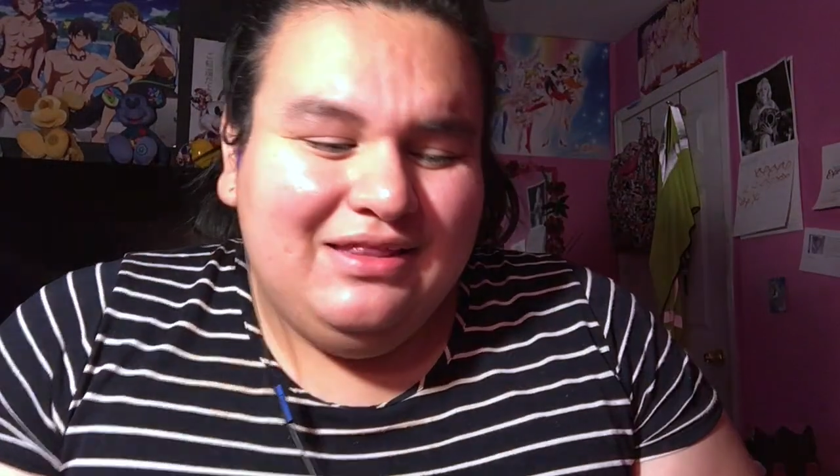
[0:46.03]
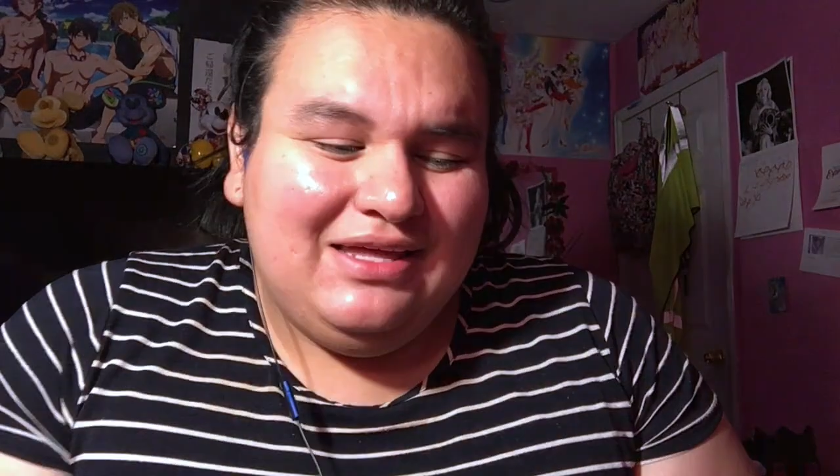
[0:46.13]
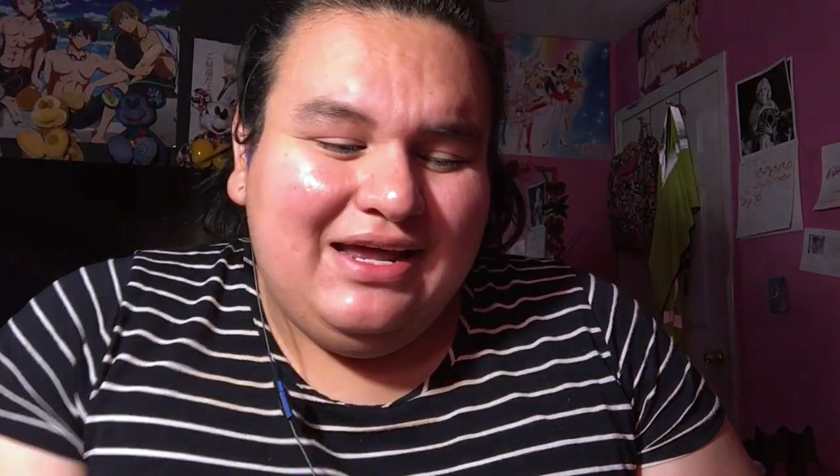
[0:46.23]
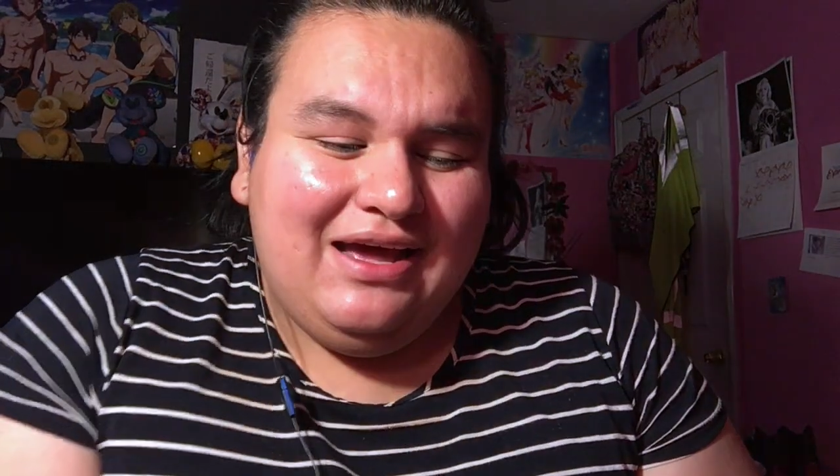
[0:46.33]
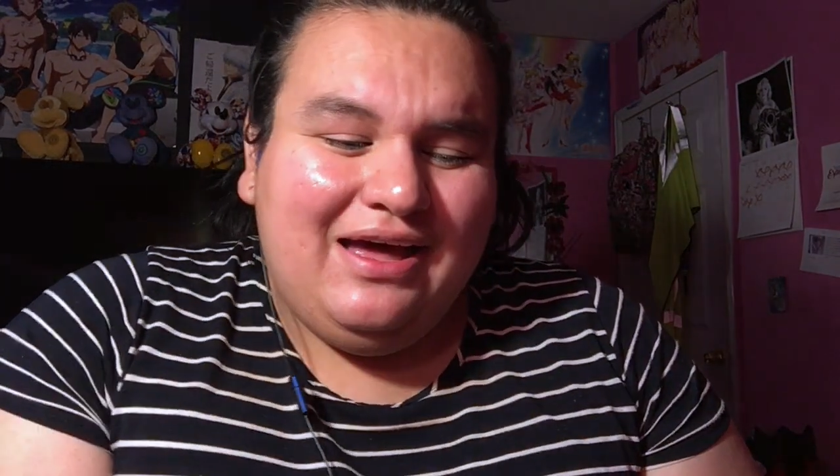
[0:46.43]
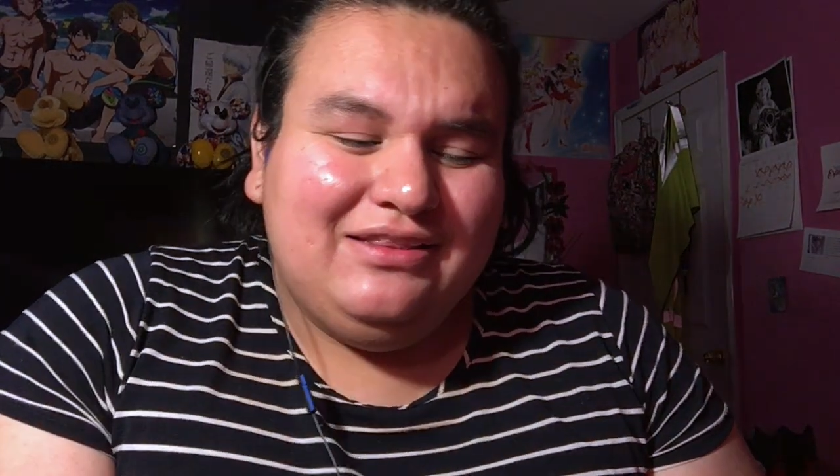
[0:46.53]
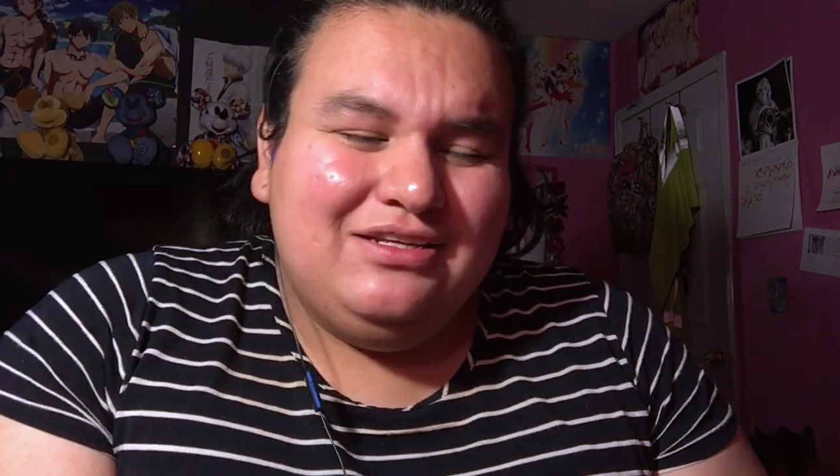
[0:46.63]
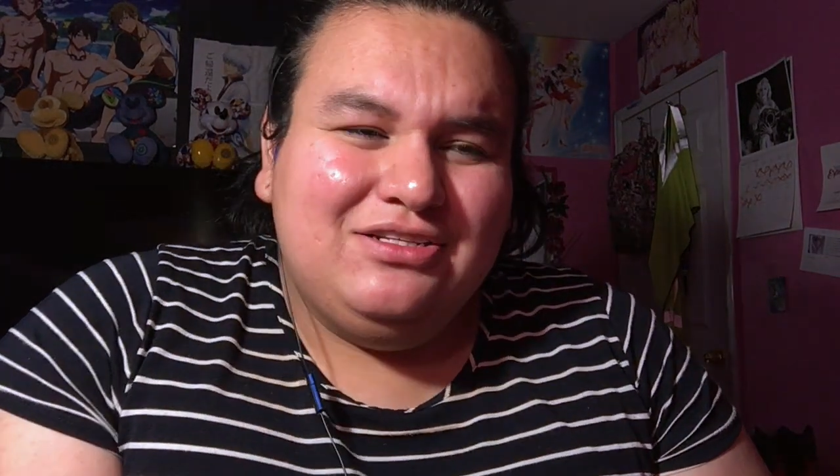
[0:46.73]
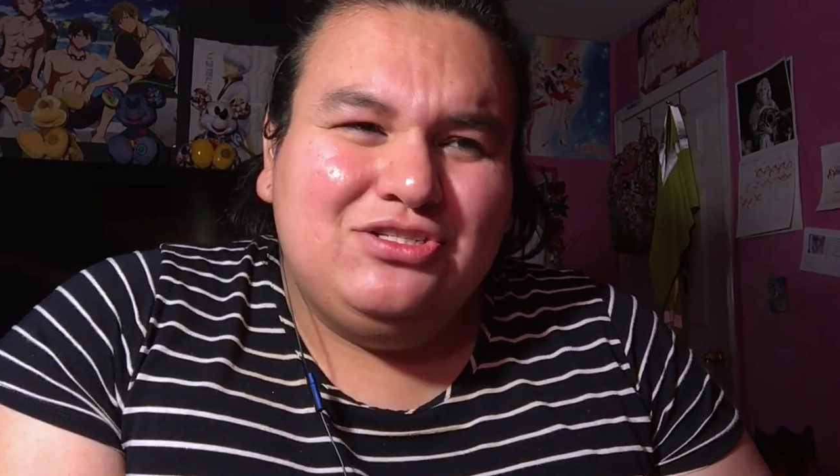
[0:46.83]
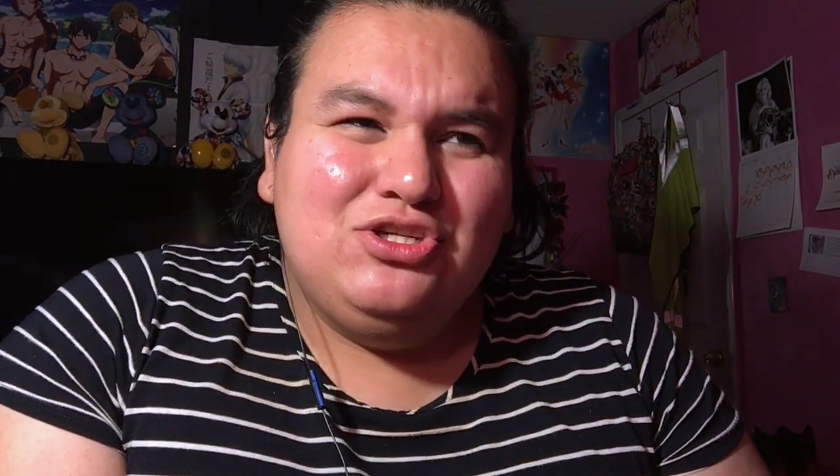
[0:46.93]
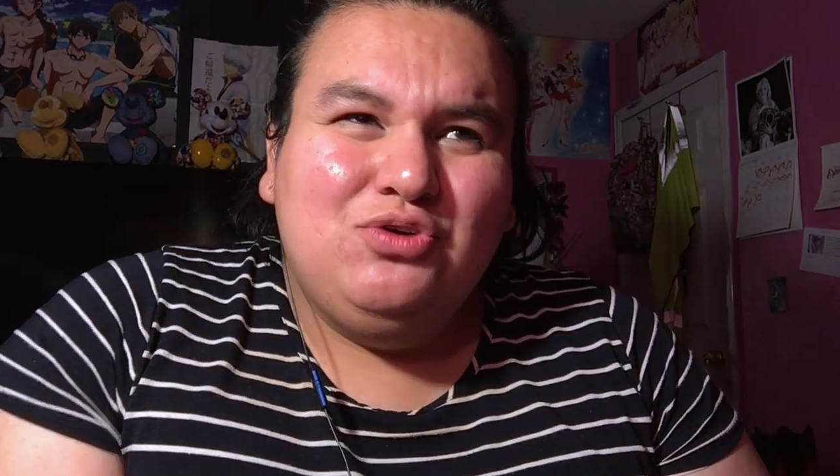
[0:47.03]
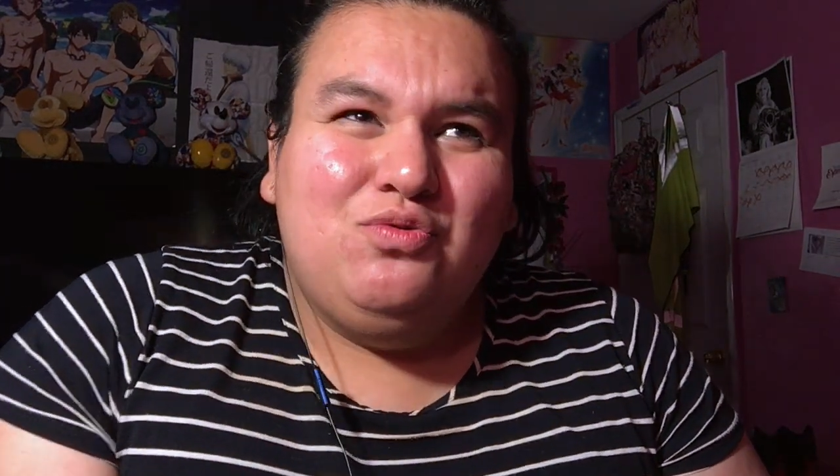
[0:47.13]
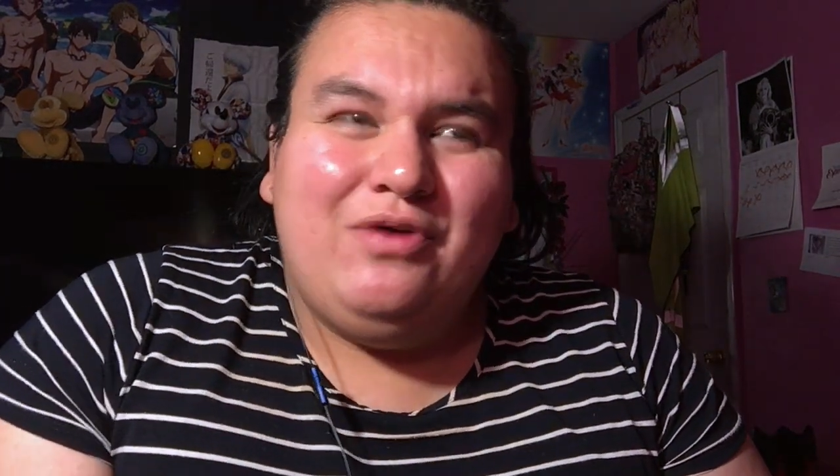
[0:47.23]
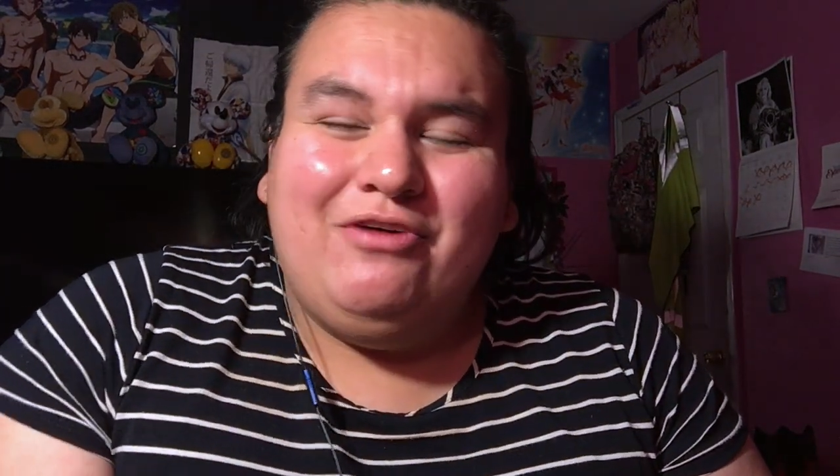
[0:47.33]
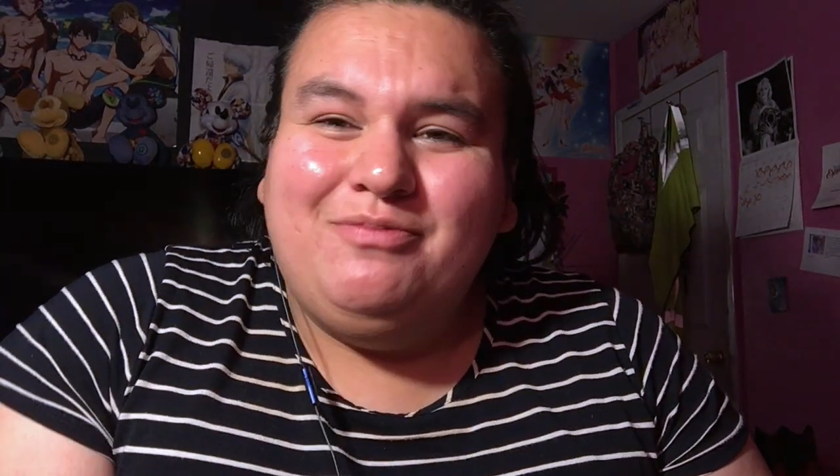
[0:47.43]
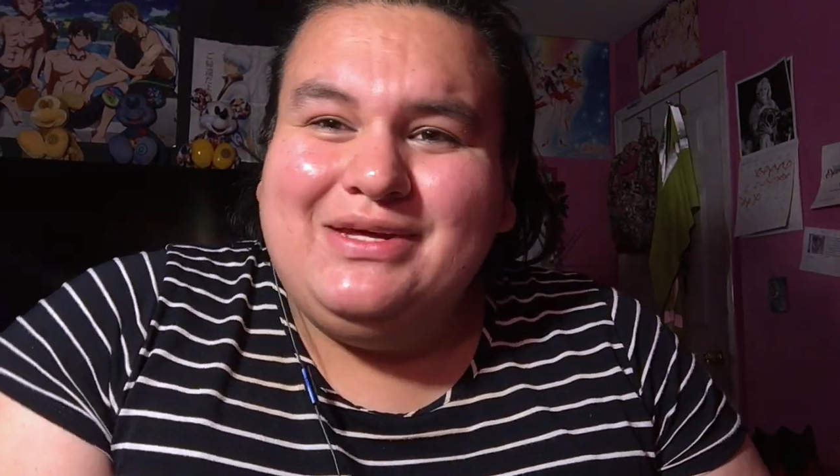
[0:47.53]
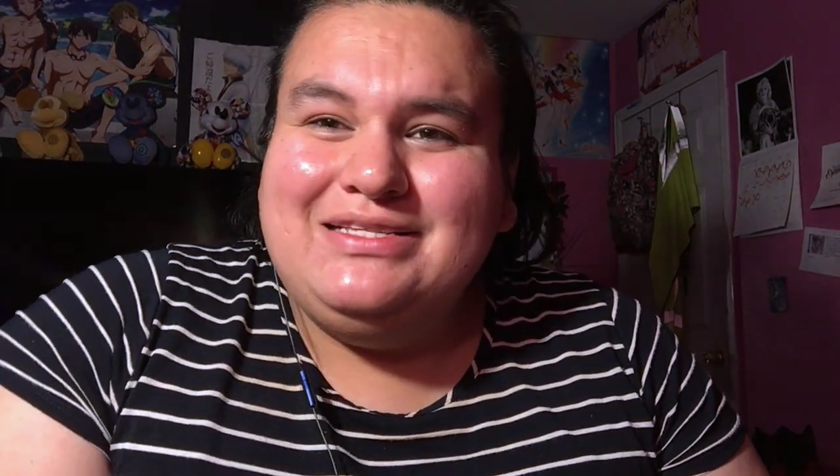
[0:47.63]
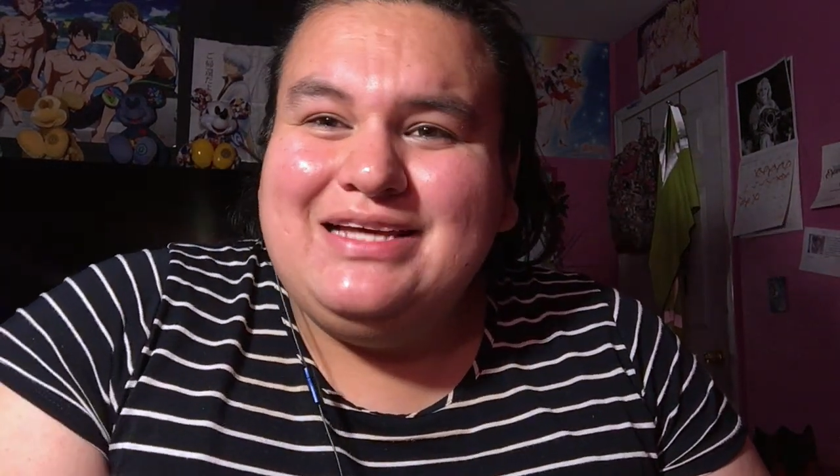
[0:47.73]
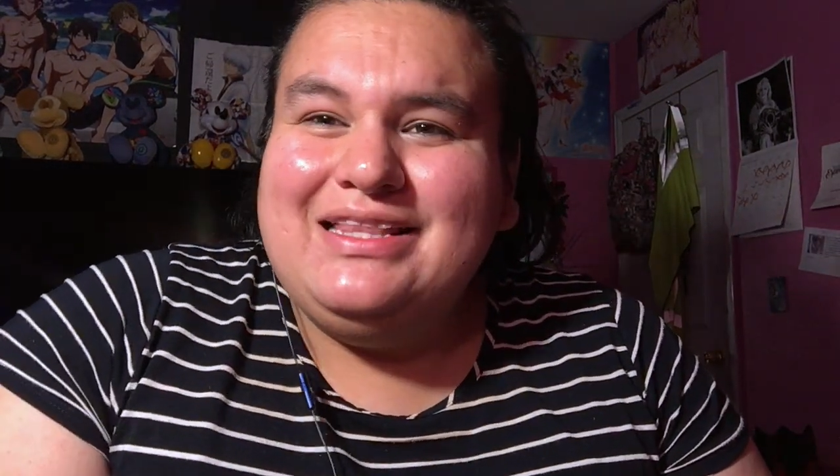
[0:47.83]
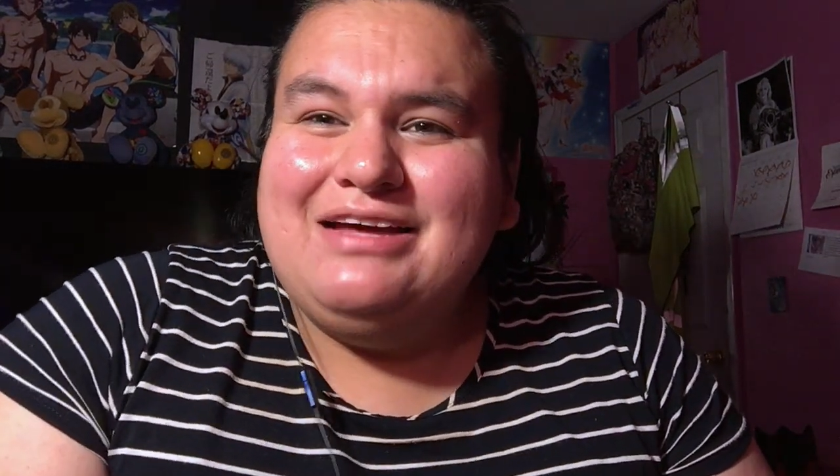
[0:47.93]
that I got, the 12-piece
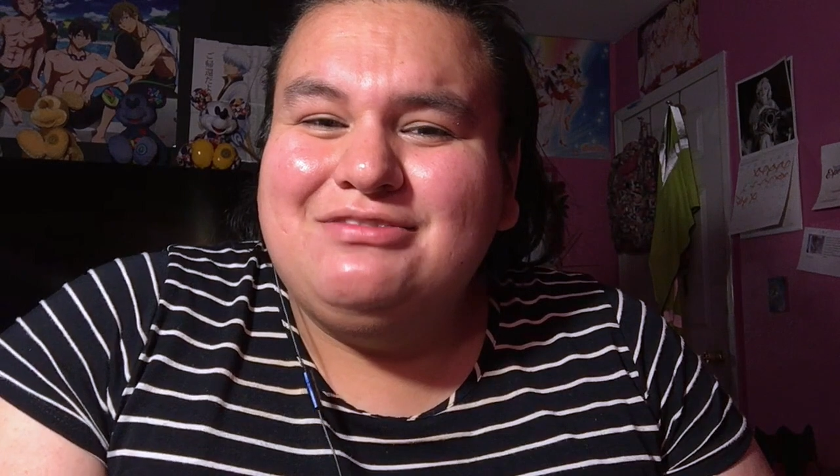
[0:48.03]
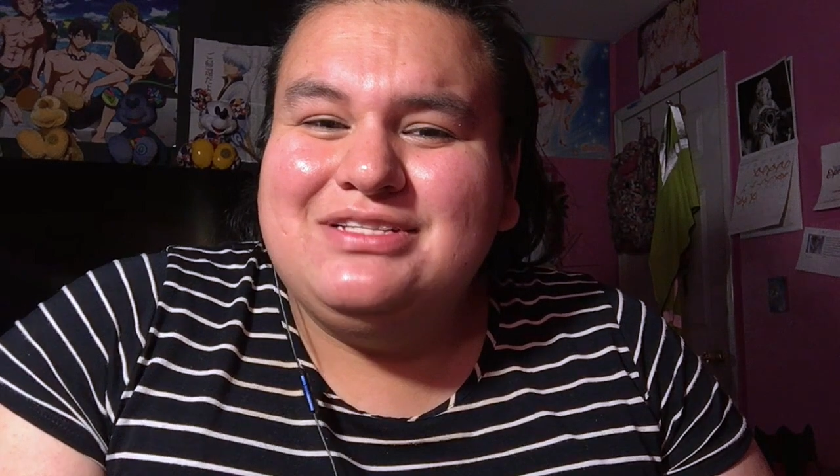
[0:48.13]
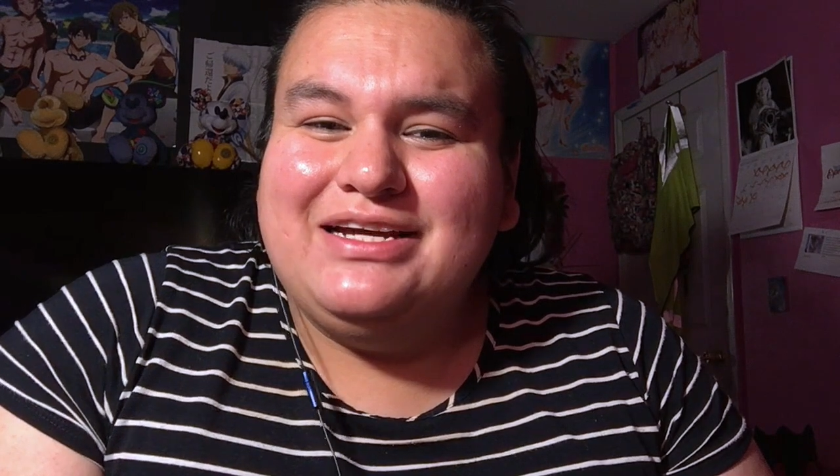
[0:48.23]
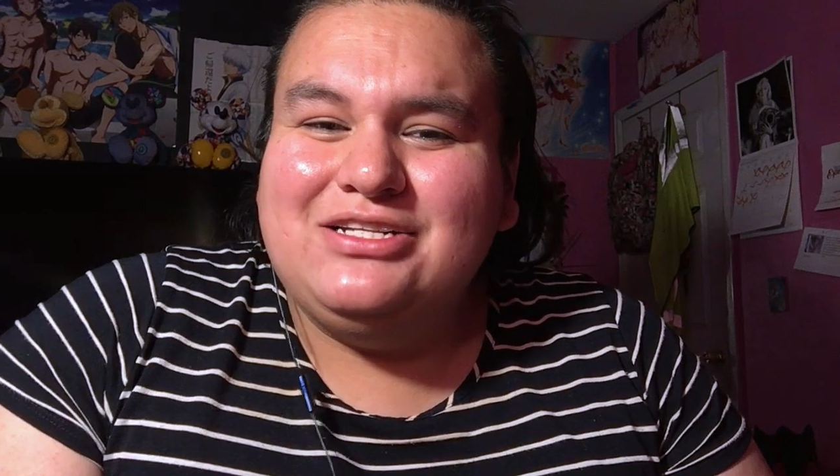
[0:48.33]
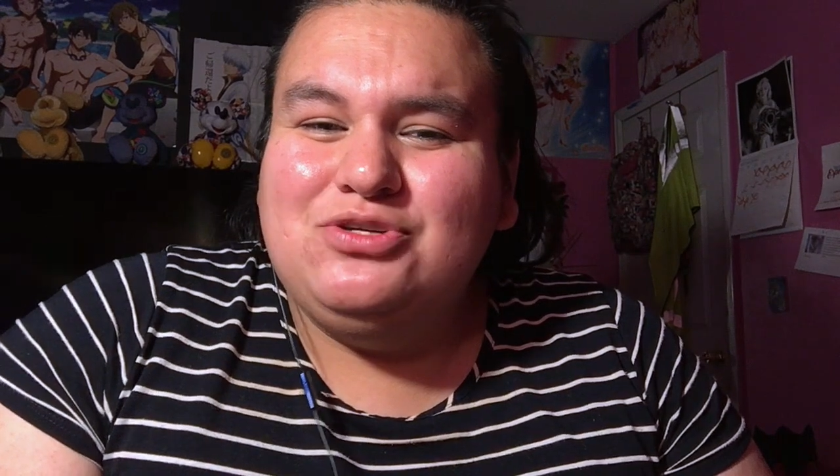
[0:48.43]
set that was like